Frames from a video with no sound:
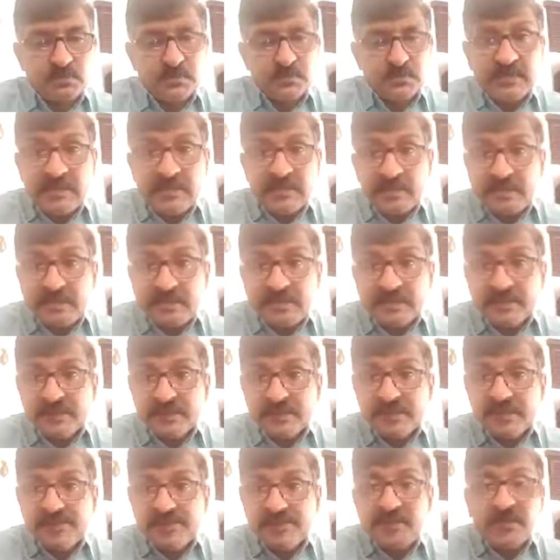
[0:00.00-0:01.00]
The layer
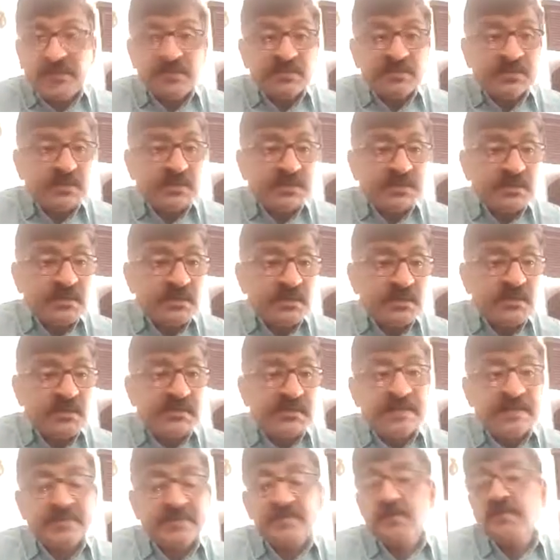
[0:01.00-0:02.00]
between
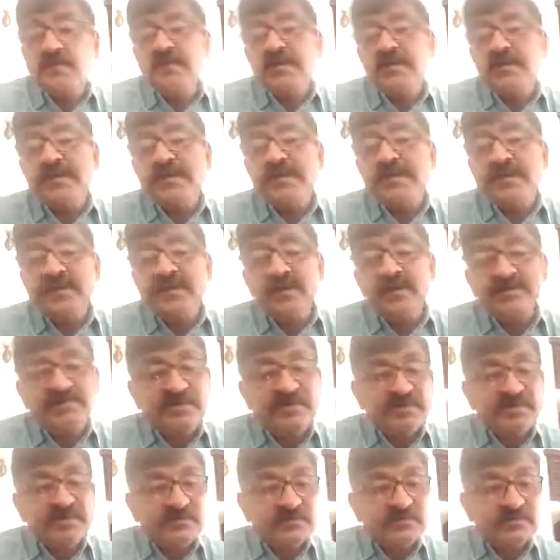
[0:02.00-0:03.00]
necrotic and
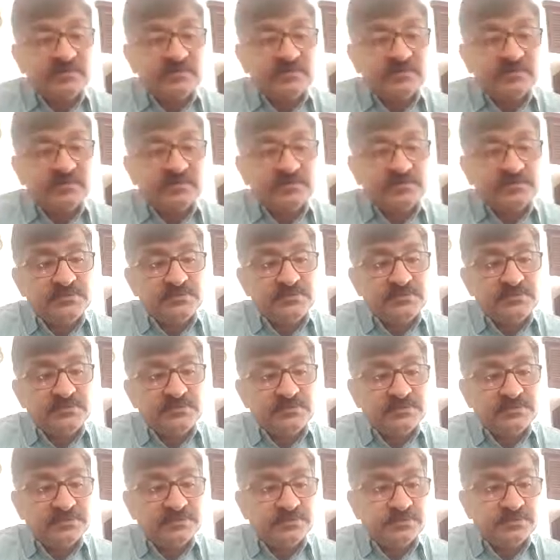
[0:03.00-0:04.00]
living
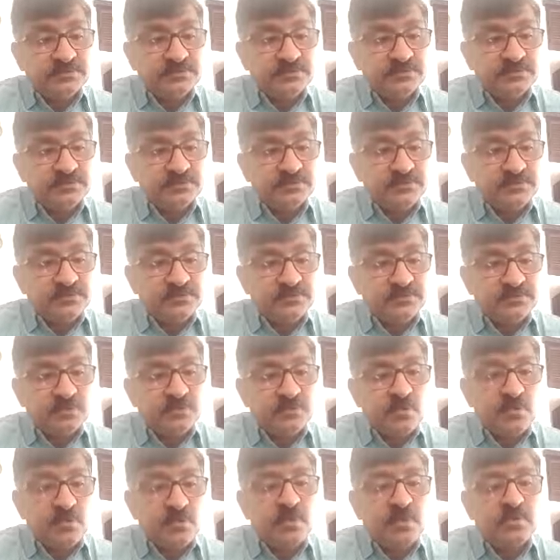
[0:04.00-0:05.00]
tissue,
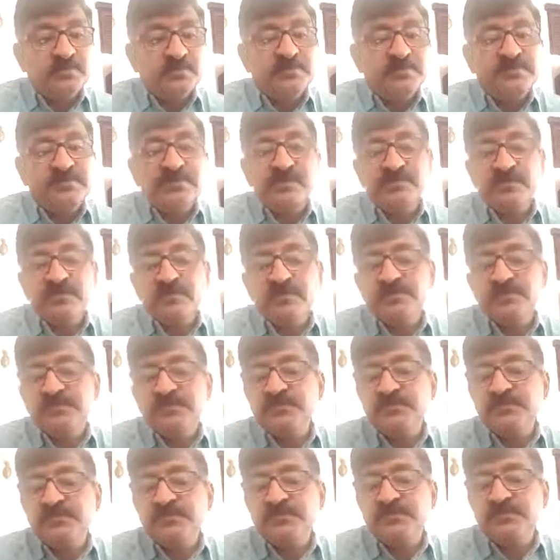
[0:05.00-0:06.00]
enormous number of
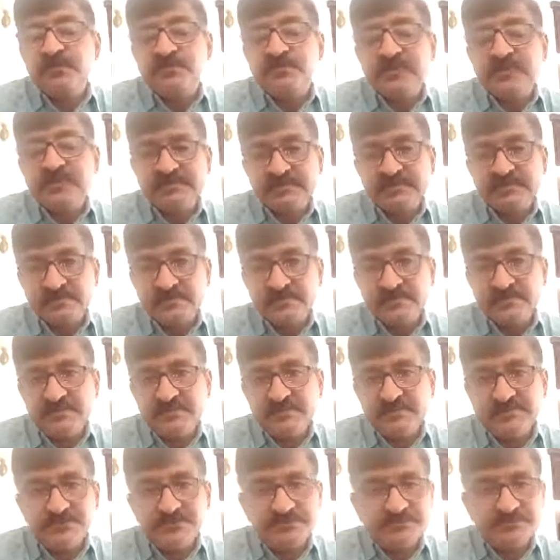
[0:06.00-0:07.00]
fusiform bacteria
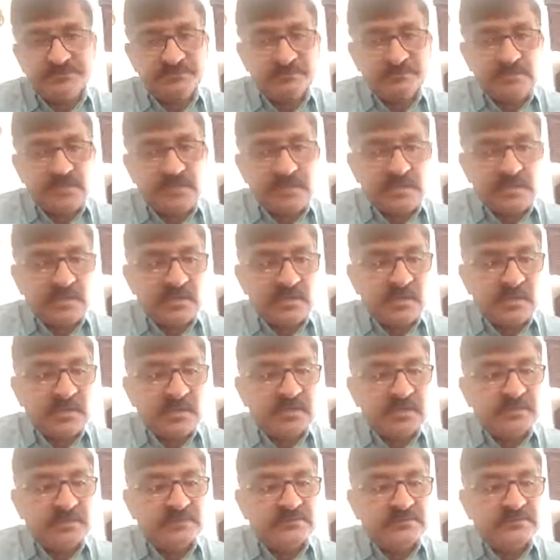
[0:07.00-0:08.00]

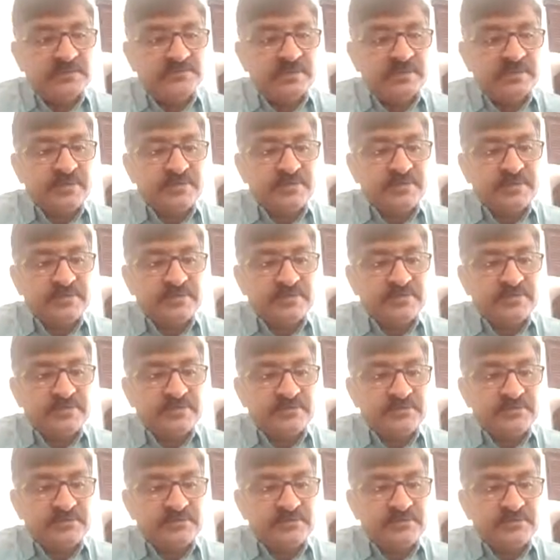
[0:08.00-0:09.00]
and
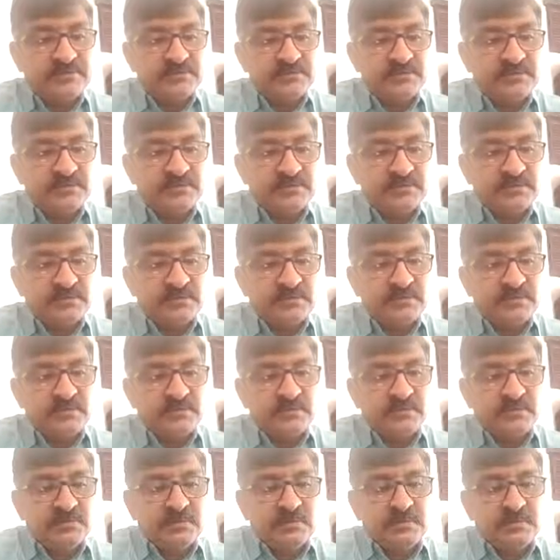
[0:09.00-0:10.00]
spirochetes
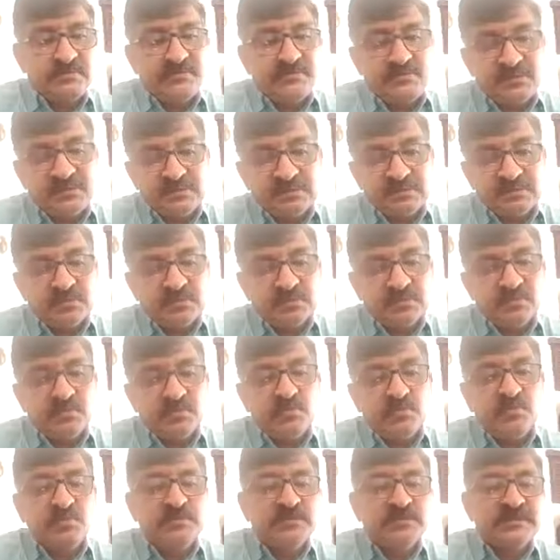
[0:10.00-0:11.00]
with
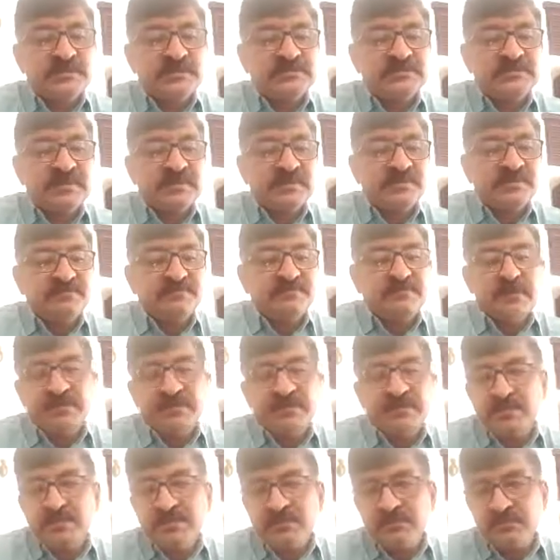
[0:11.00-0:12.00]
leukocytes and
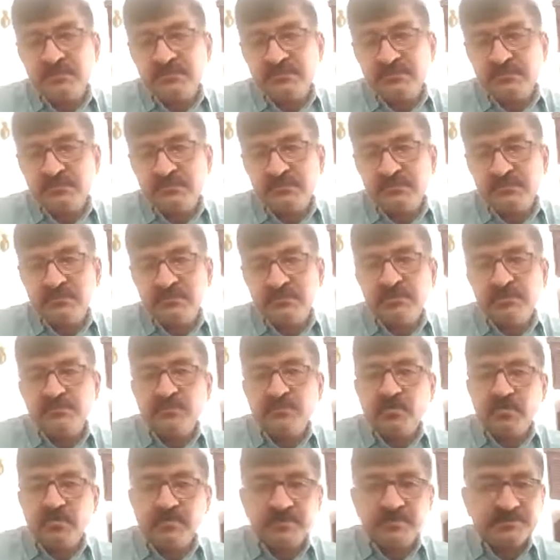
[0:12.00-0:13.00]
fibrin
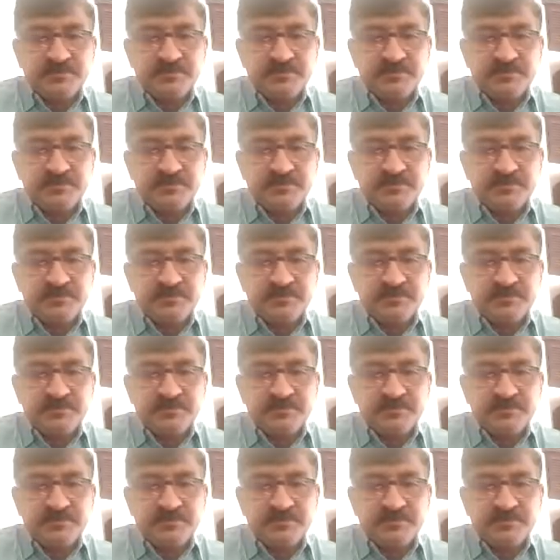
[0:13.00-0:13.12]
involved.